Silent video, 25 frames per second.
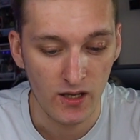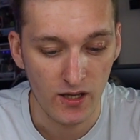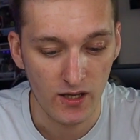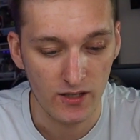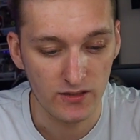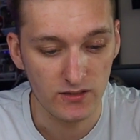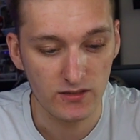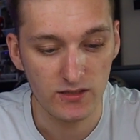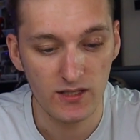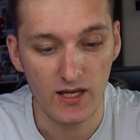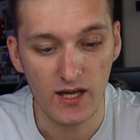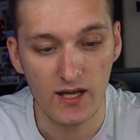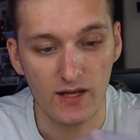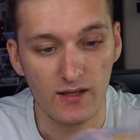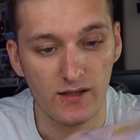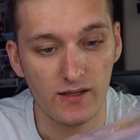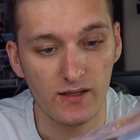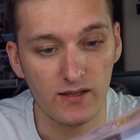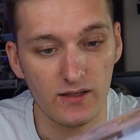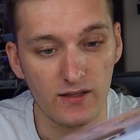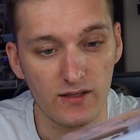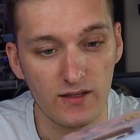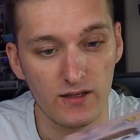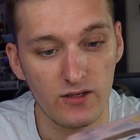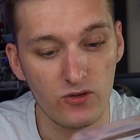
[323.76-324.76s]
So yeah,
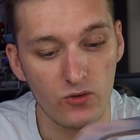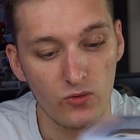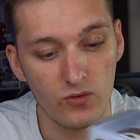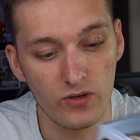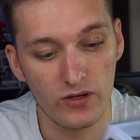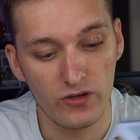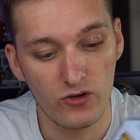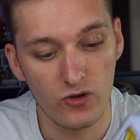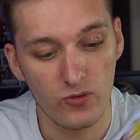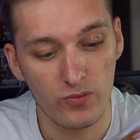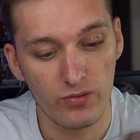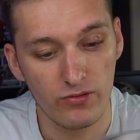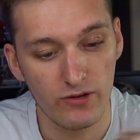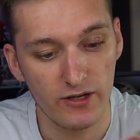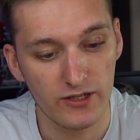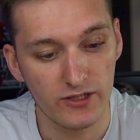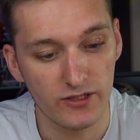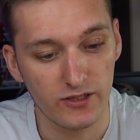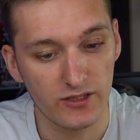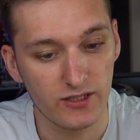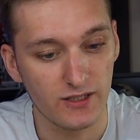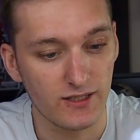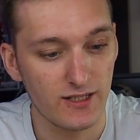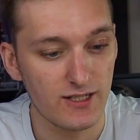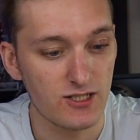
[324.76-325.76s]
all in all, pretty
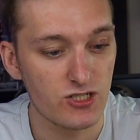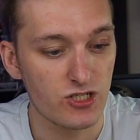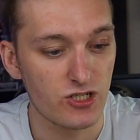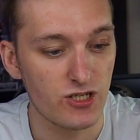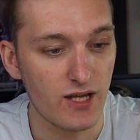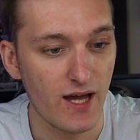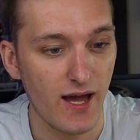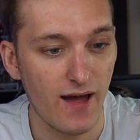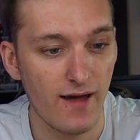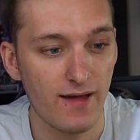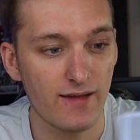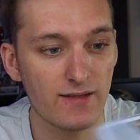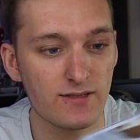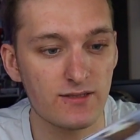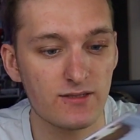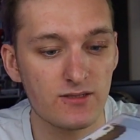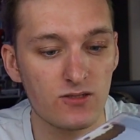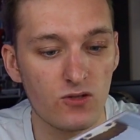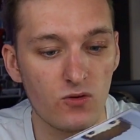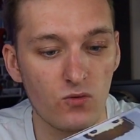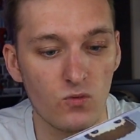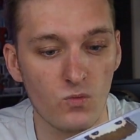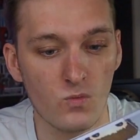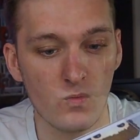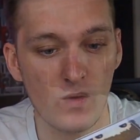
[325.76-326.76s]
good condition as
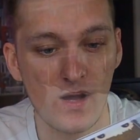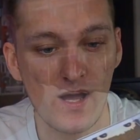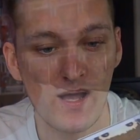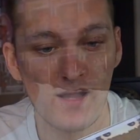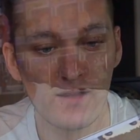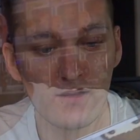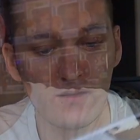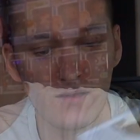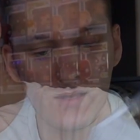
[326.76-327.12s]
well.